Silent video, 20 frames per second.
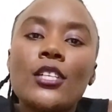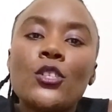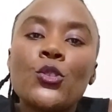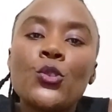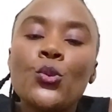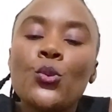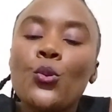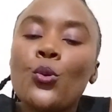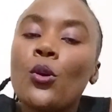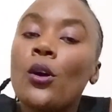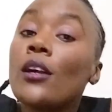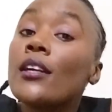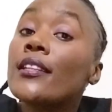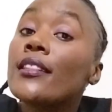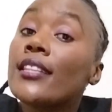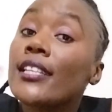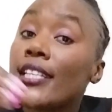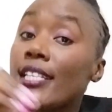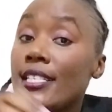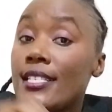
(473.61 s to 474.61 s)
2 or
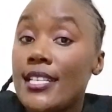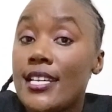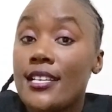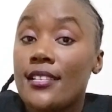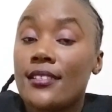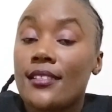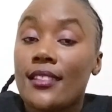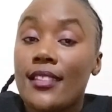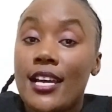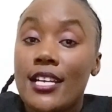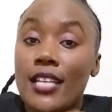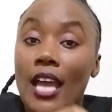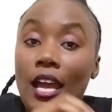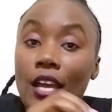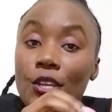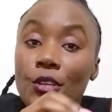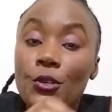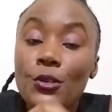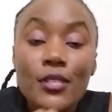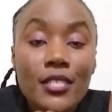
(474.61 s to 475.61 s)
3 days that
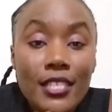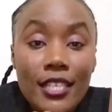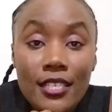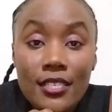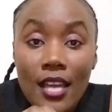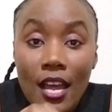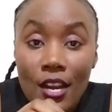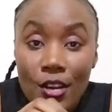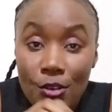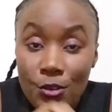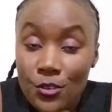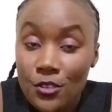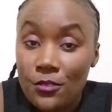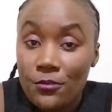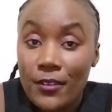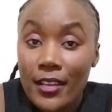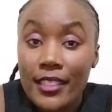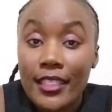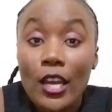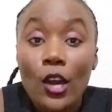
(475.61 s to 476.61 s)
you didn't
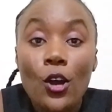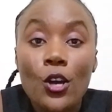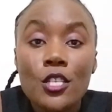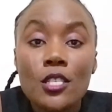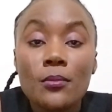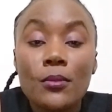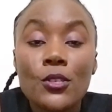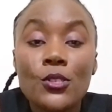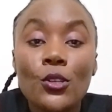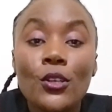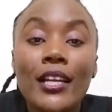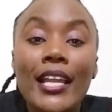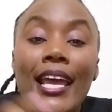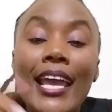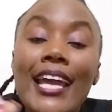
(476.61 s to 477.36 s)
notify the hospital,